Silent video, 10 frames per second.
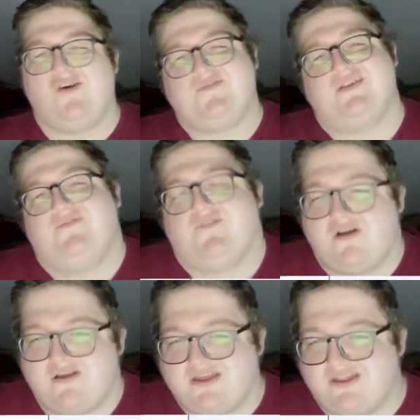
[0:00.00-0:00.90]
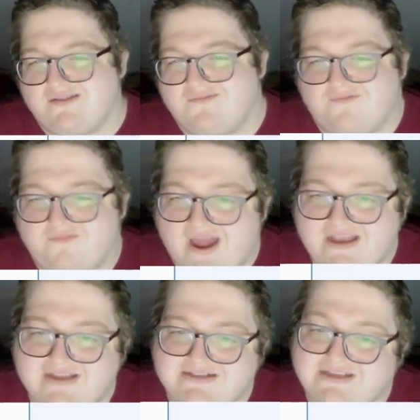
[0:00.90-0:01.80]
hopefully Vilardi can
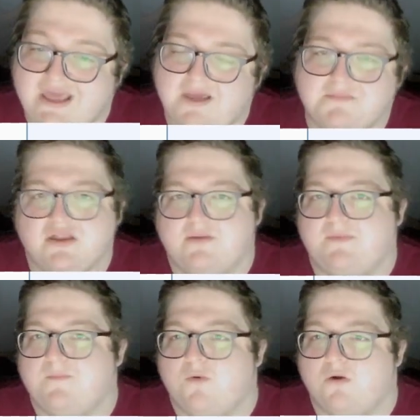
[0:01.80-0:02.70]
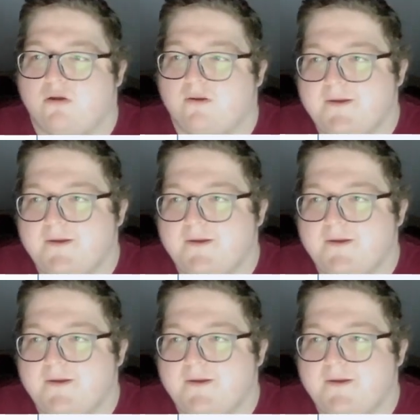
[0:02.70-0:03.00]
find his game a little bit more.